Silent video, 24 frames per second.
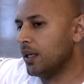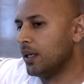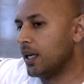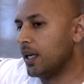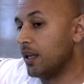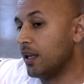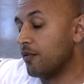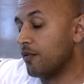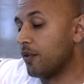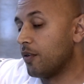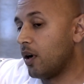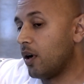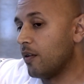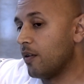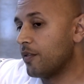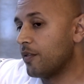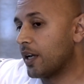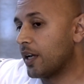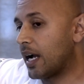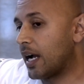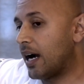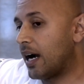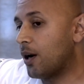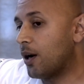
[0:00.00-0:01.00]
and
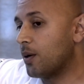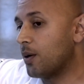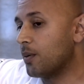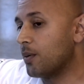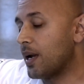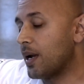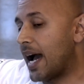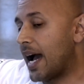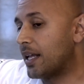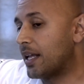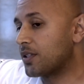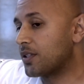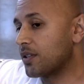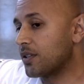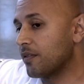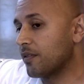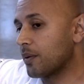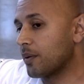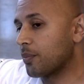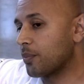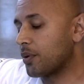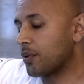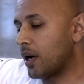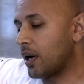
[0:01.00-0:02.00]
evolving our ad
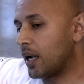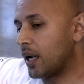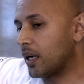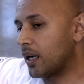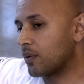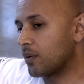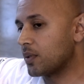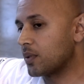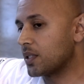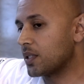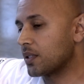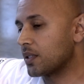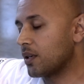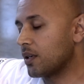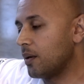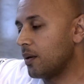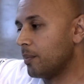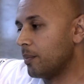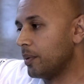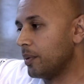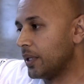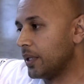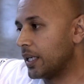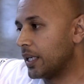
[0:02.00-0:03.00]
serving product, which is
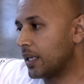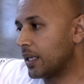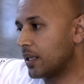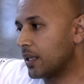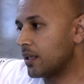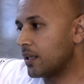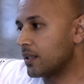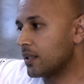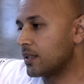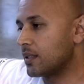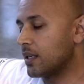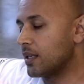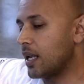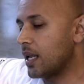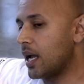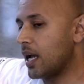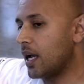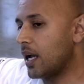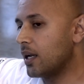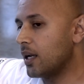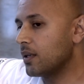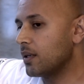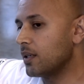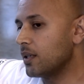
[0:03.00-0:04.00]
called Blink
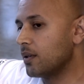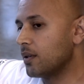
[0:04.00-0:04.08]
today.